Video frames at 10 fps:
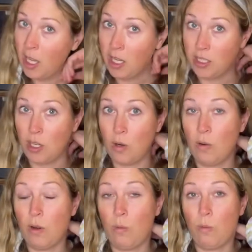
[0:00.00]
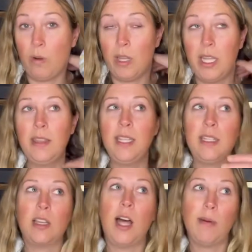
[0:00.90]
So in these
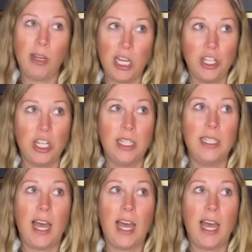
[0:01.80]
collaborations,